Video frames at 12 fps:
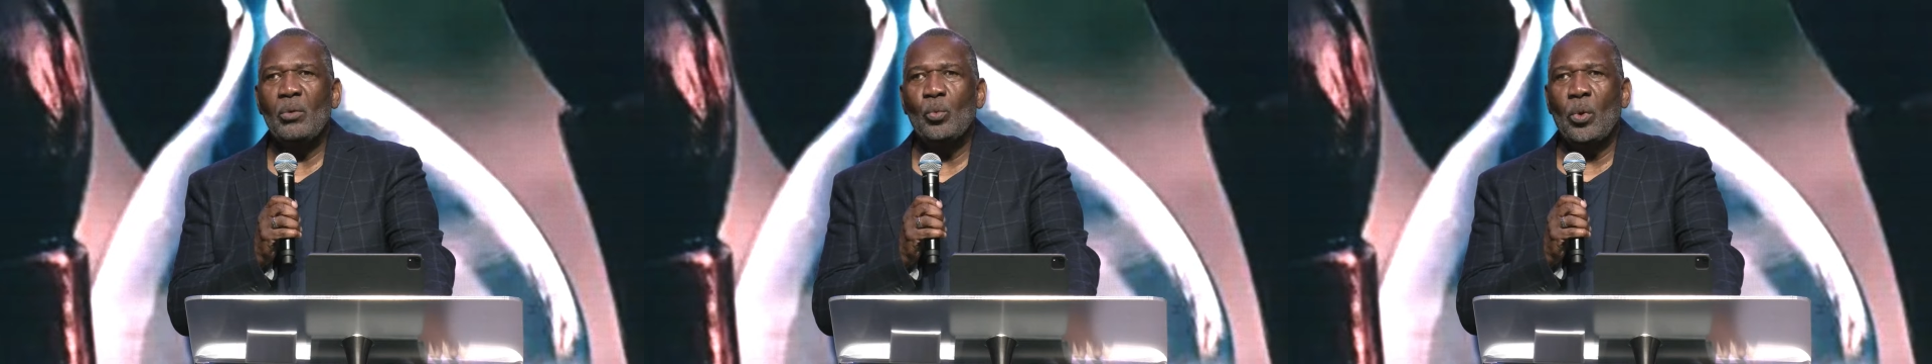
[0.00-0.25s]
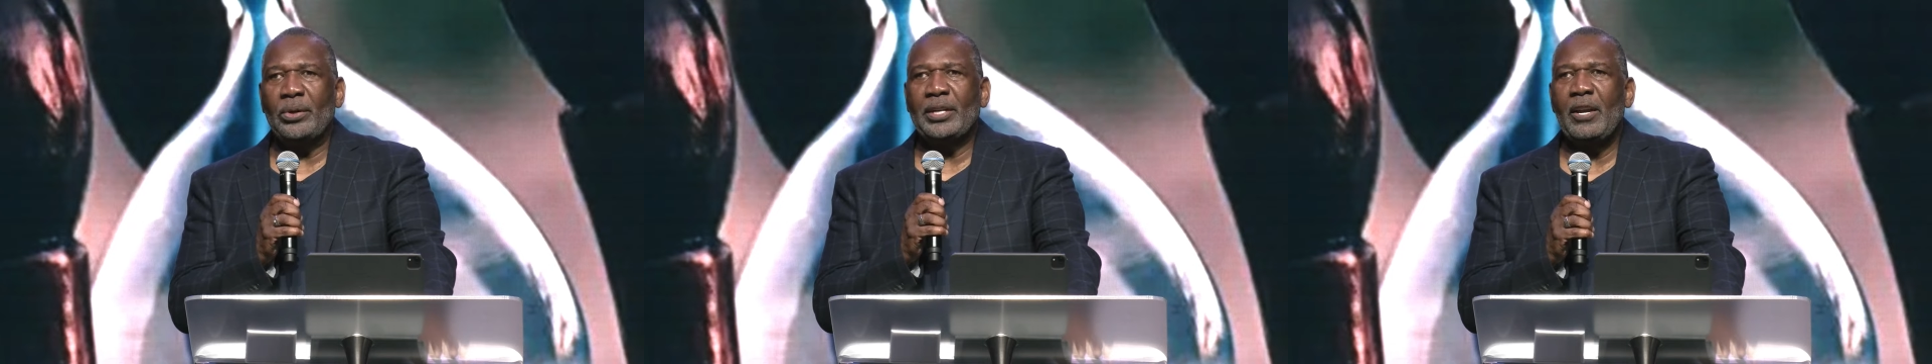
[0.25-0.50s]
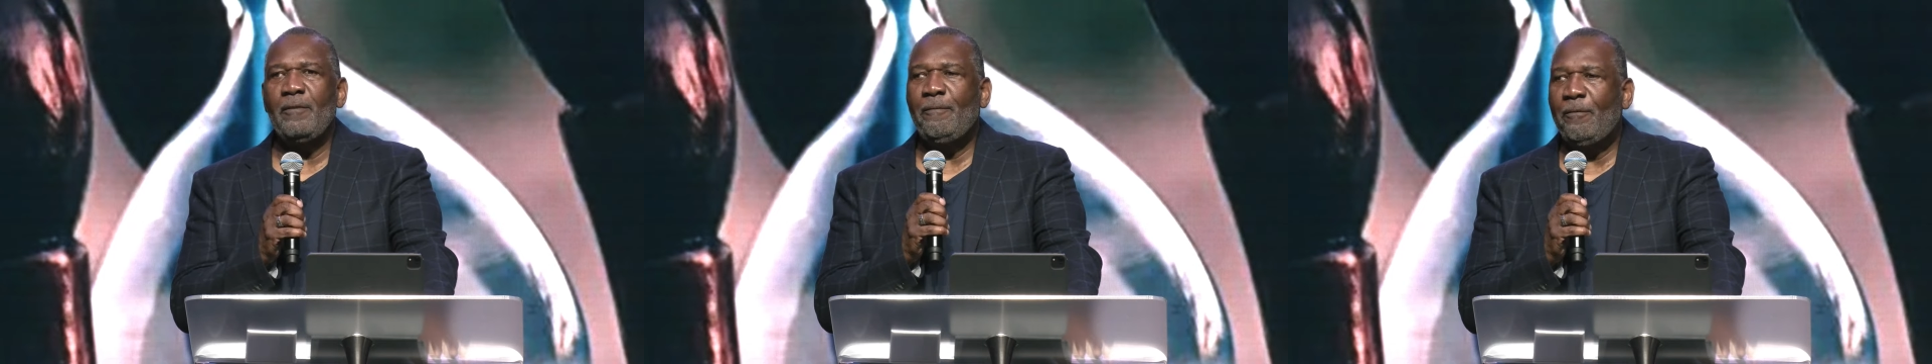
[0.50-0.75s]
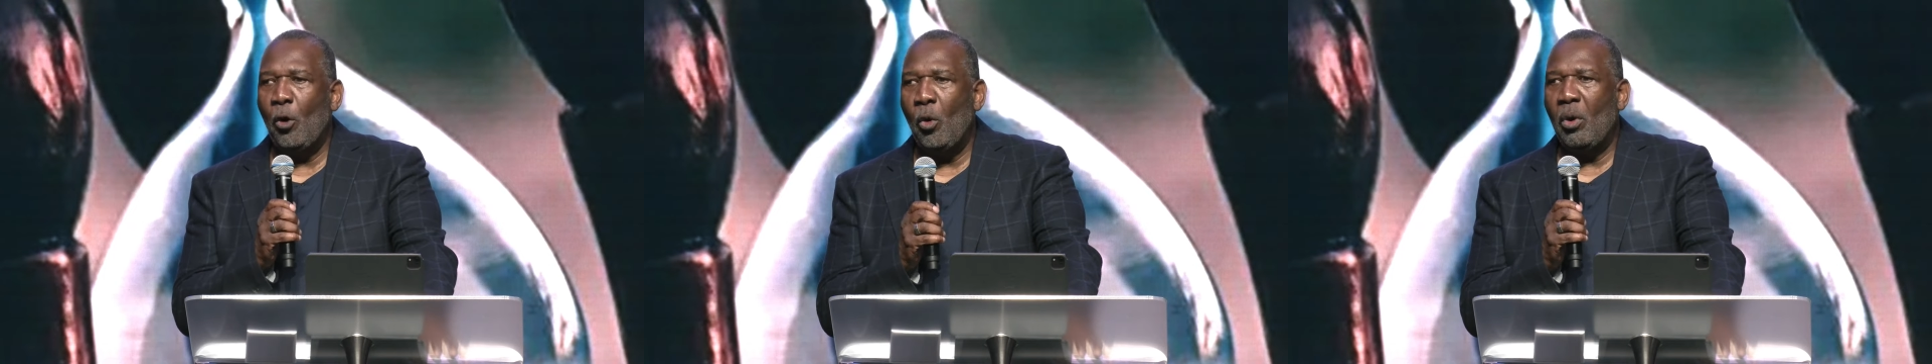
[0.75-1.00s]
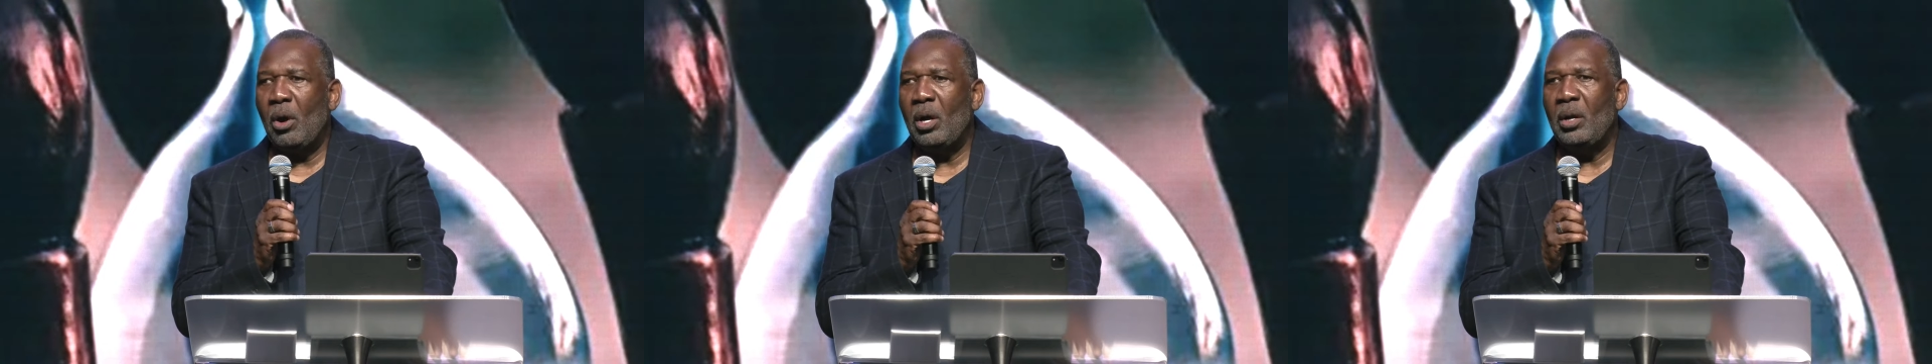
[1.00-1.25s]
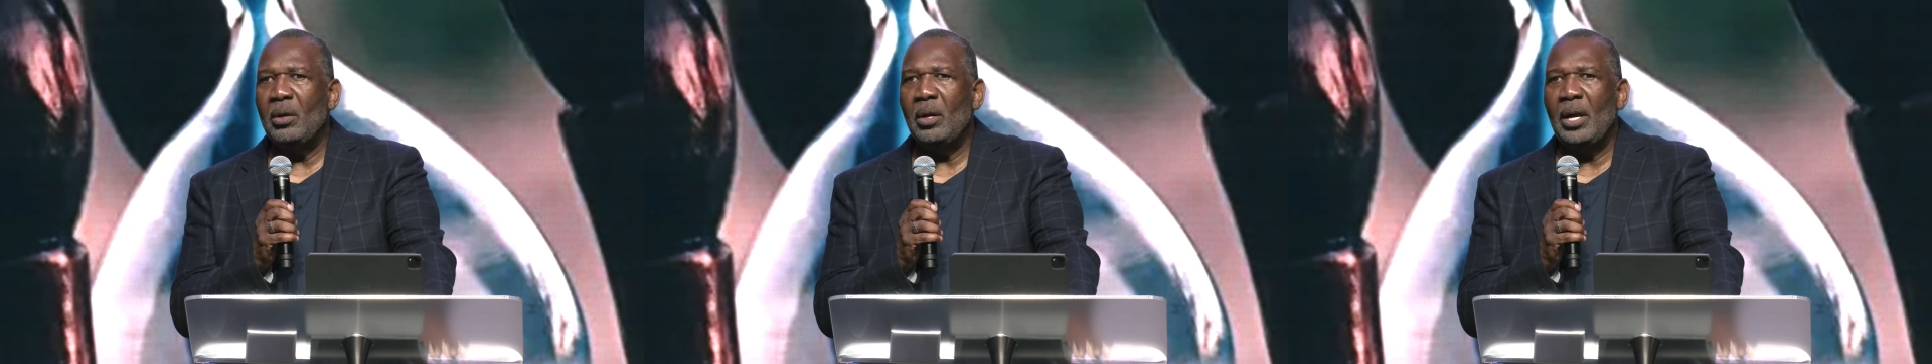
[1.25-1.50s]
working for
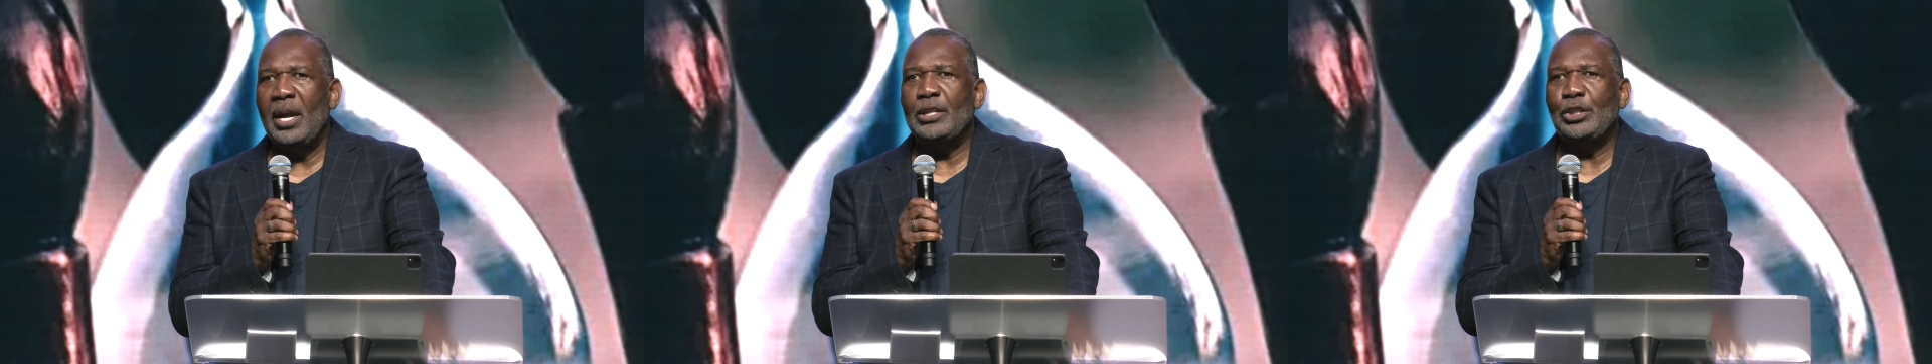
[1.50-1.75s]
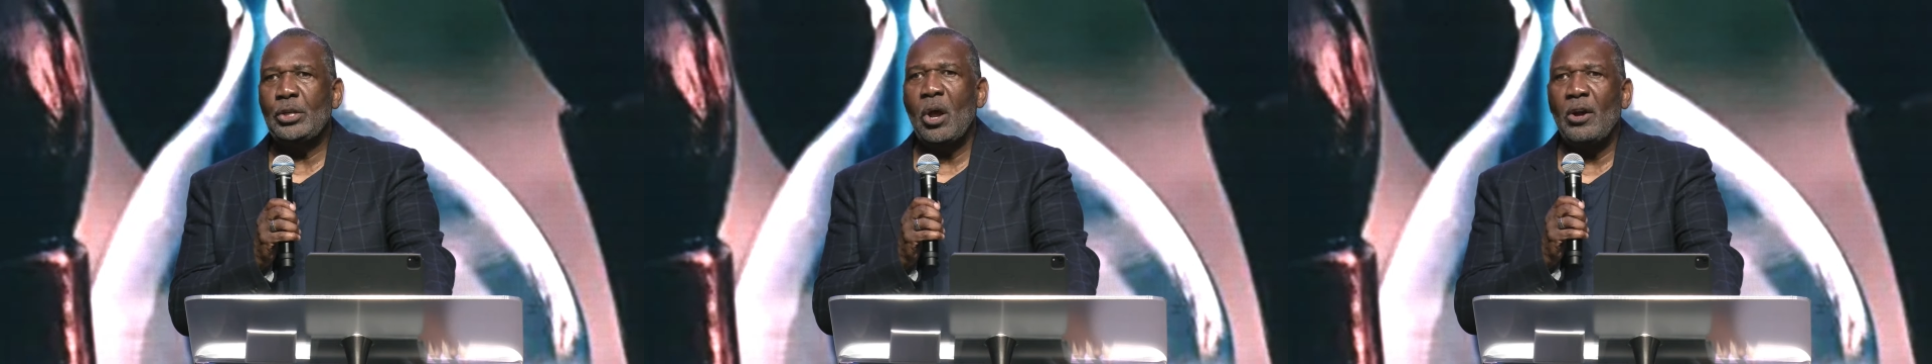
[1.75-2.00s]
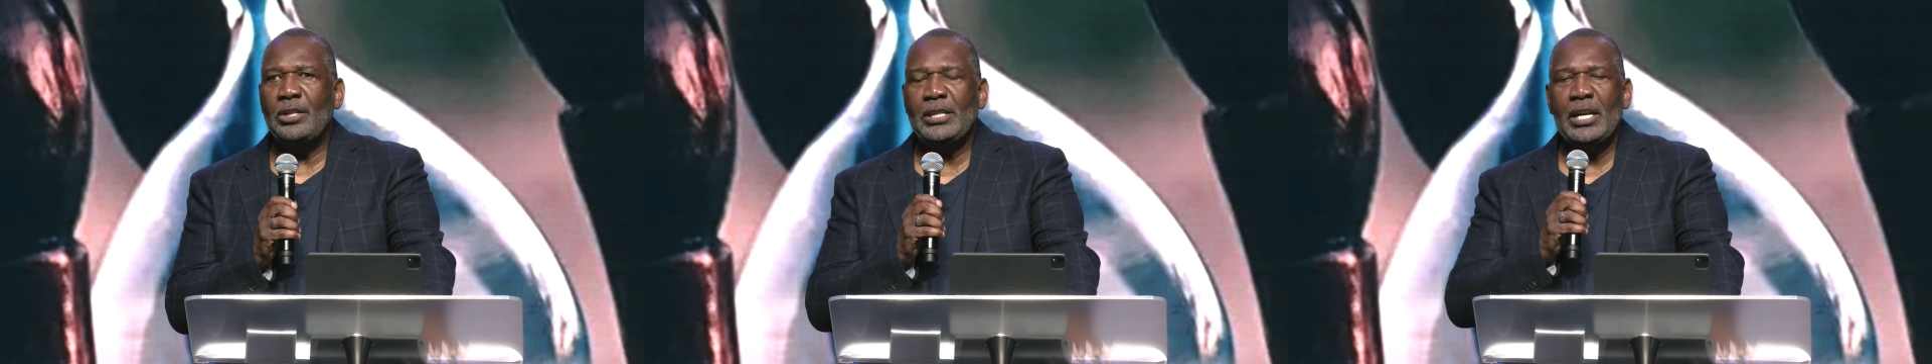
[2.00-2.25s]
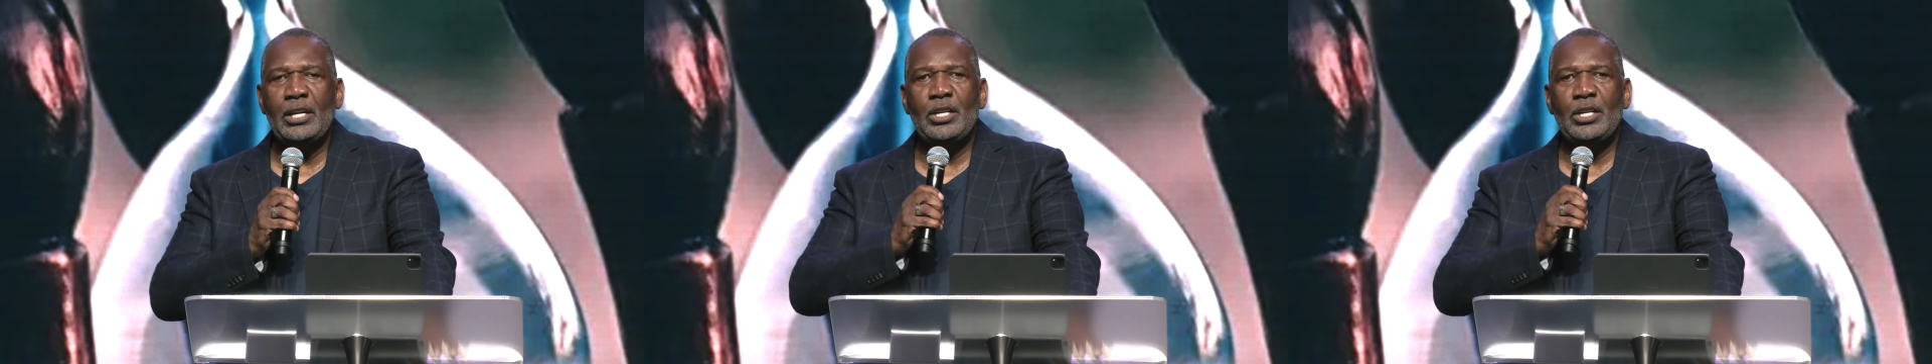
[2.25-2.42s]
and start seeing